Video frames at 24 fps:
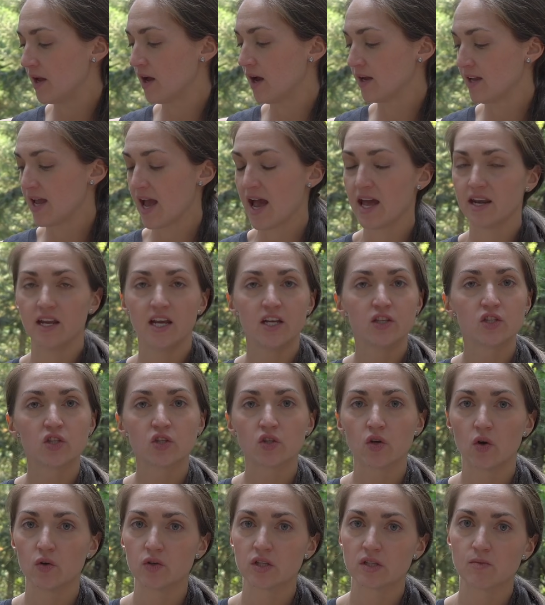Again, it's
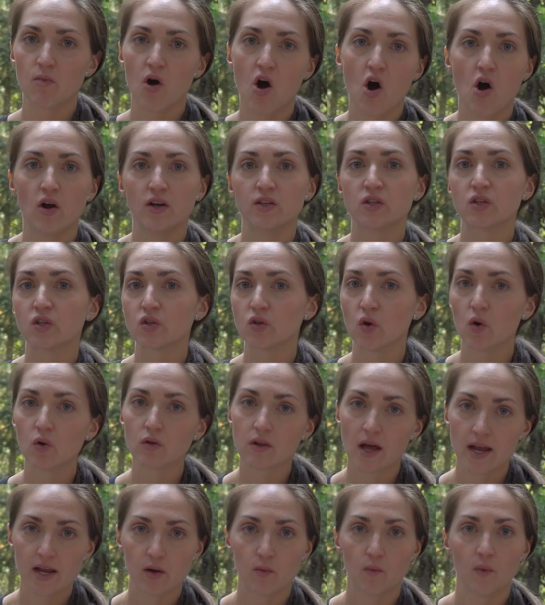so small, it's so
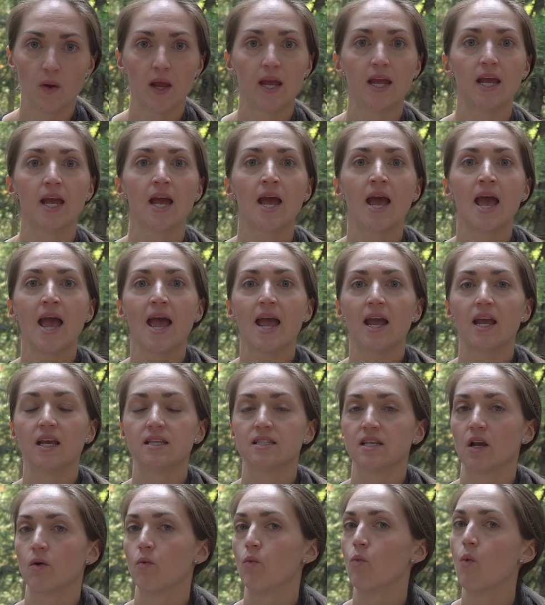lightweight.
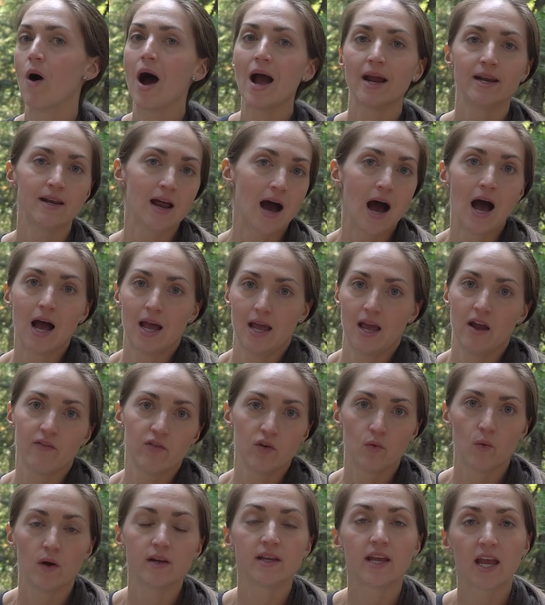It's like, why not
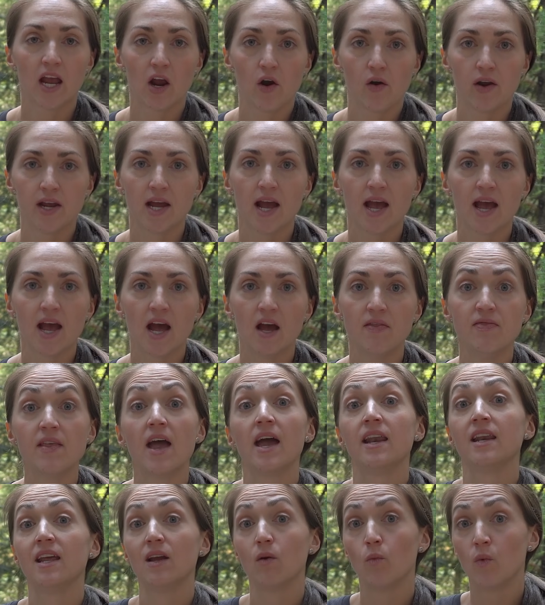everyone carry it? And
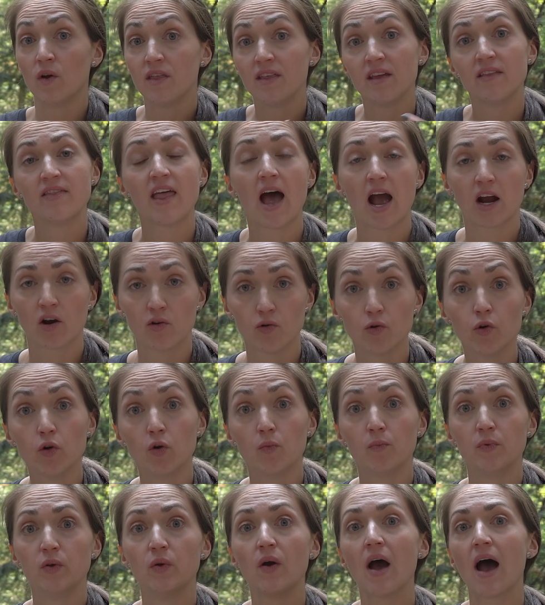then within that
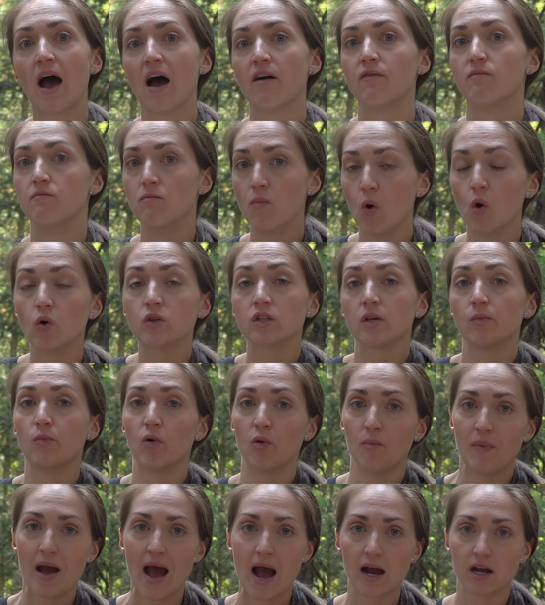group, you have
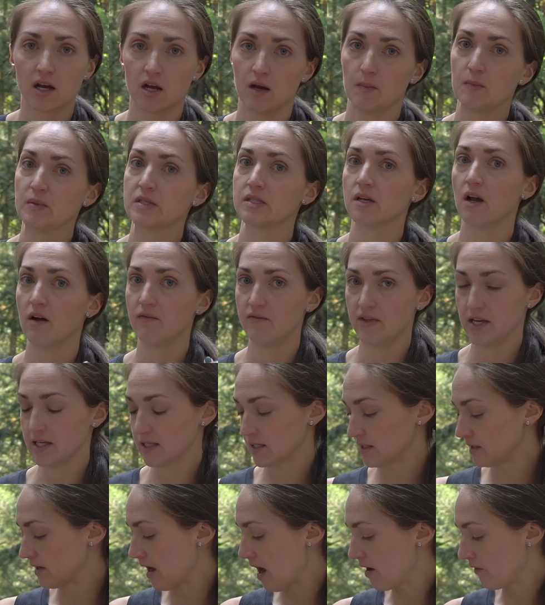multiple backups of this
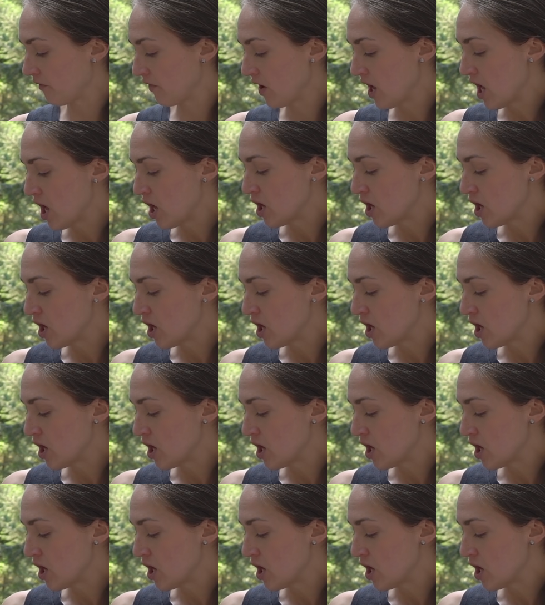stuff.